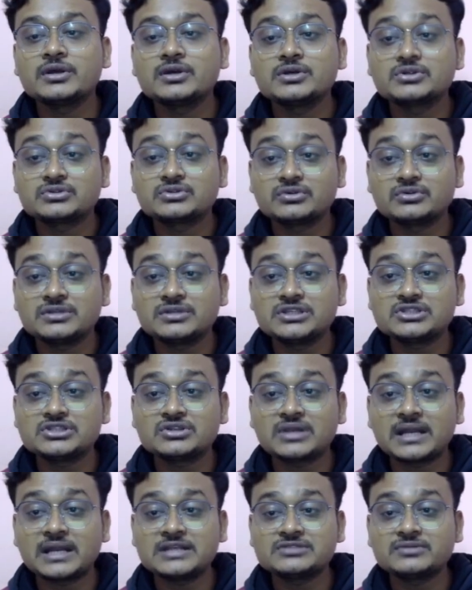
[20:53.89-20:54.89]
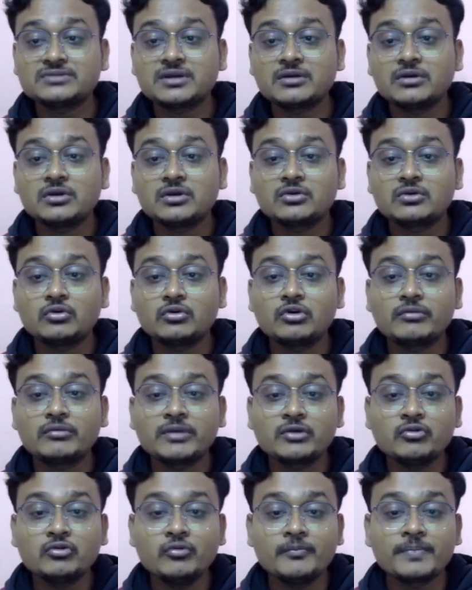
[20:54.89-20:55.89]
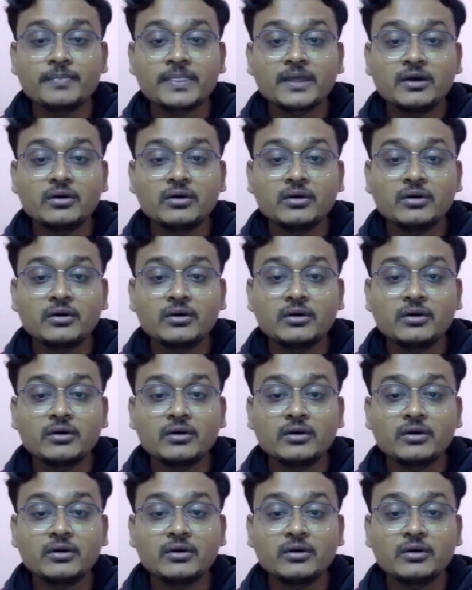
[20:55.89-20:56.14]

So these lines were told by whom?